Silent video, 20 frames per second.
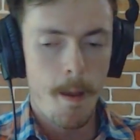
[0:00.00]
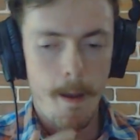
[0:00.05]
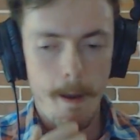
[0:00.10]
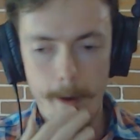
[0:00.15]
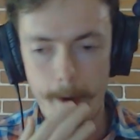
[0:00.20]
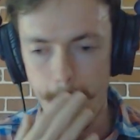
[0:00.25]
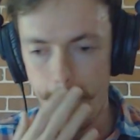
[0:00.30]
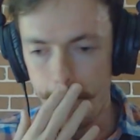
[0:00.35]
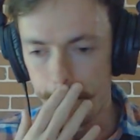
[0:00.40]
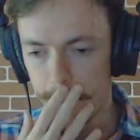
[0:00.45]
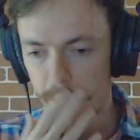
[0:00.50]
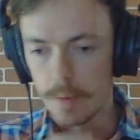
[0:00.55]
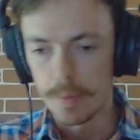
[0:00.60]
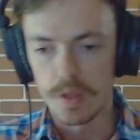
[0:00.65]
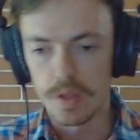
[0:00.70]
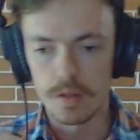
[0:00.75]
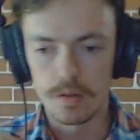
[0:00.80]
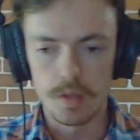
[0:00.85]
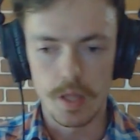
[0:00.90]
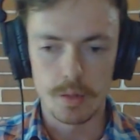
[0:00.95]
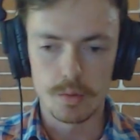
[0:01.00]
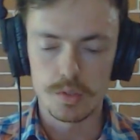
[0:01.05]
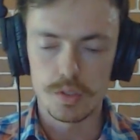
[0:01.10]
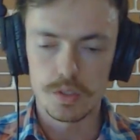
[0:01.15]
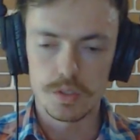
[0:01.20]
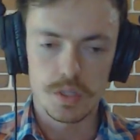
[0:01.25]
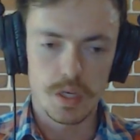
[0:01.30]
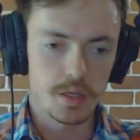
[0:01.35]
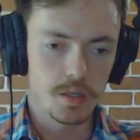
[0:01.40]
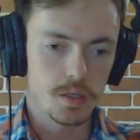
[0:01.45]
Um, that'd be
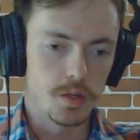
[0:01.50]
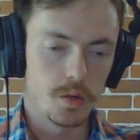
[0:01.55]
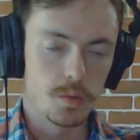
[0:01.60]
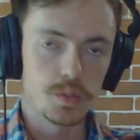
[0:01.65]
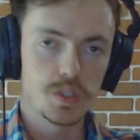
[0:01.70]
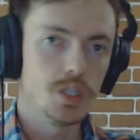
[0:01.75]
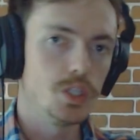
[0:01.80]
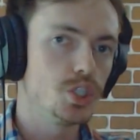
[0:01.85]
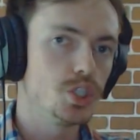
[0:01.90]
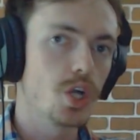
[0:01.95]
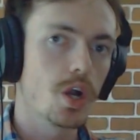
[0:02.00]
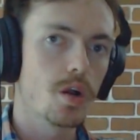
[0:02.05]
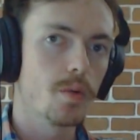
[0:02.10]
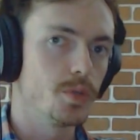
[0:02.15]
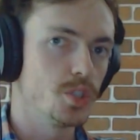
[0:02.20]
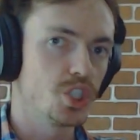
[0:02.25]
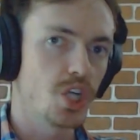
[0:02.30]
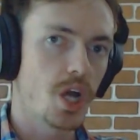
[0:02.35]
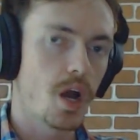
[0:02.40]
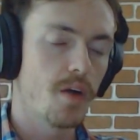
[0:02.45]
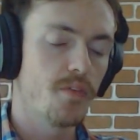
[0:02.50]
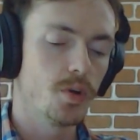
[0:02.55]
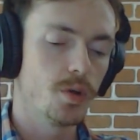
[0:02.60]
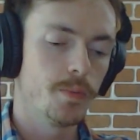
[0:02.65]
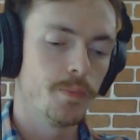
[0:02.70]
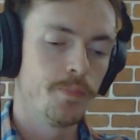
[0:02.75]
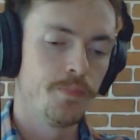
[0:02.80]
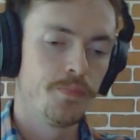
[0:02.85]
languages like you know, C Sharp or Java.